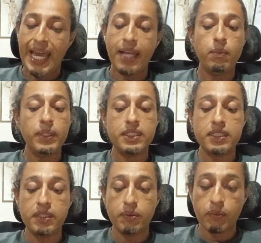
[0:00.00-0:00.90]
and
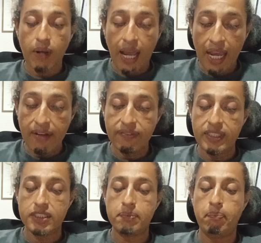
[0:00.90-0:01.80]
which derived
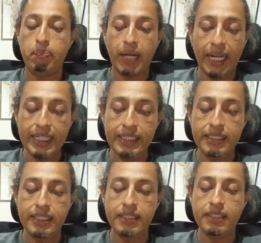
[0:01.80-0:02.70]
its
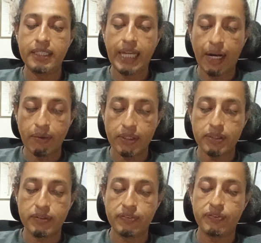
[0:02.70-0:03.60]
binding
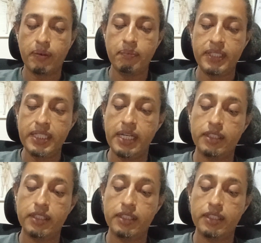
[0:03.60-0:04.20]
character from the